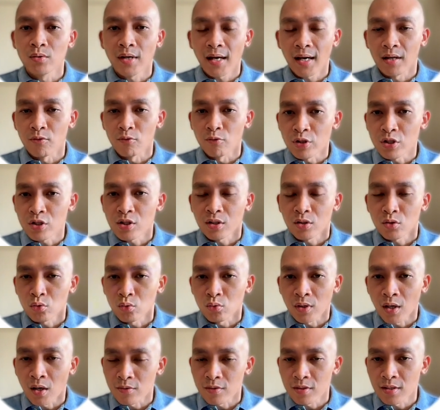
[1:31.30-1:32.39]
and reaching
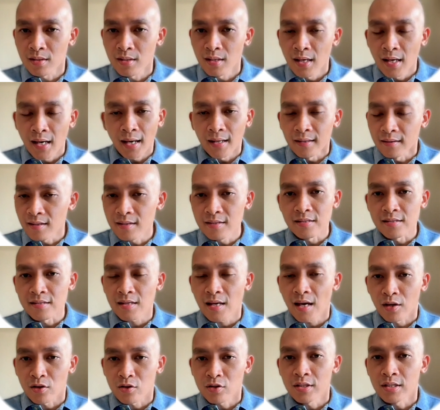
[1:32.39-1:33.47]
2,000. And this
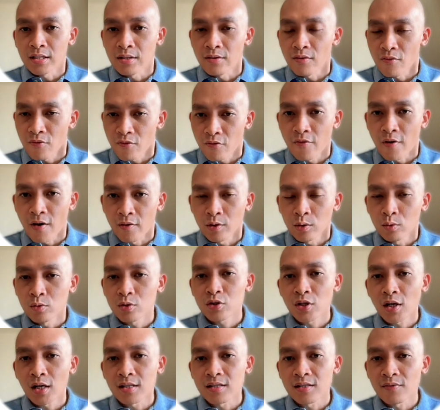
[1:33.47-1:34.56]
is actually very good
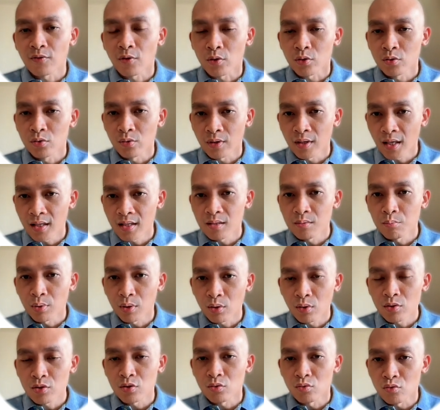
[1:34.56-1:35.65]
chance for you to get in
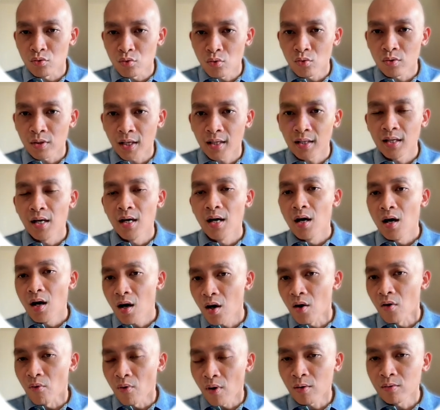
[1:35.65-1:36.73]
because you know that
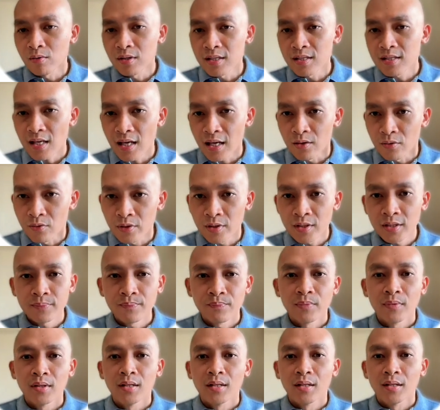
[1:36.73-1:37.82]
around this area,
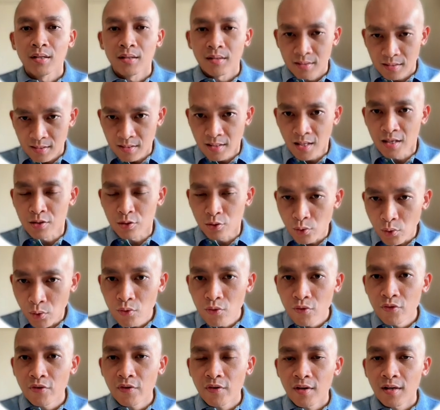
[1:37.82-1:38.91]
there's
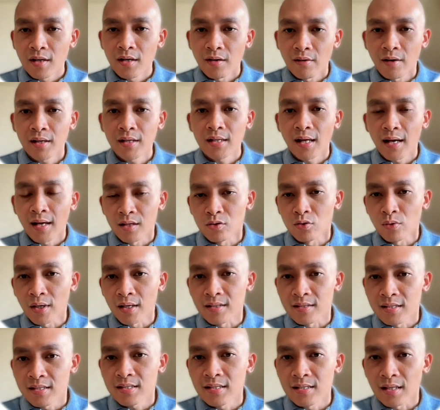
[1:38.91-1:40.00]
growth, right? And you
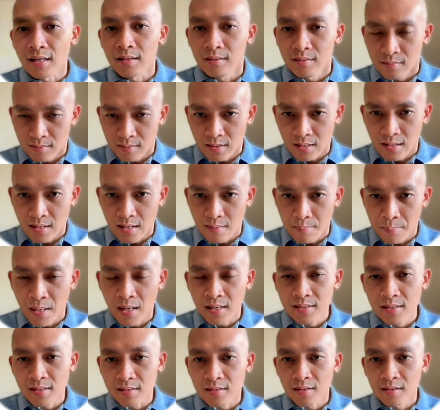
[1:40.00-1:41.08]
can see that
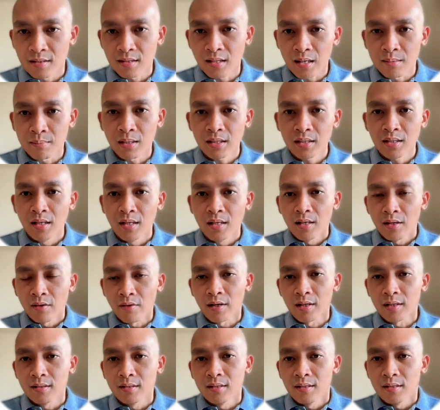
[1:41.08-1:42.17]
past a certain timing,
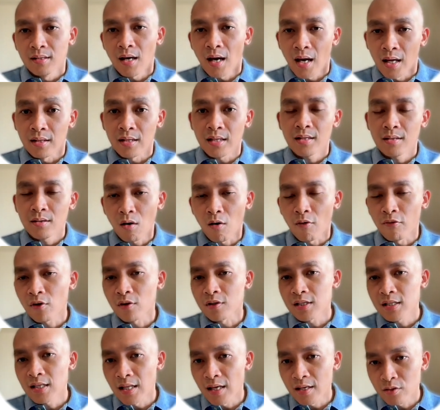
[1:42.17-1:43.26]
right? And of
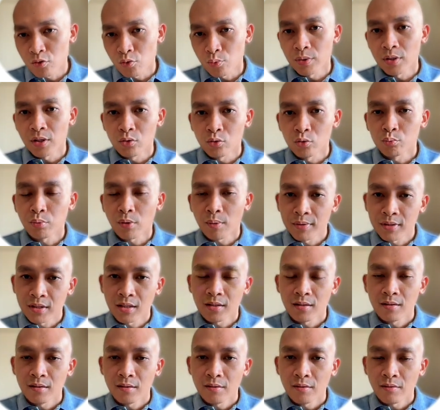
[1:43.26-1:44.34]
course, it has to be a good
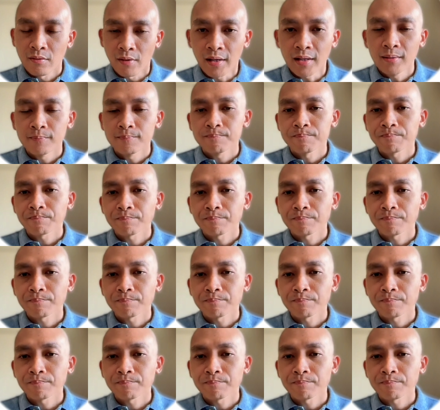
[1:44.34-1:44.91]
property, right?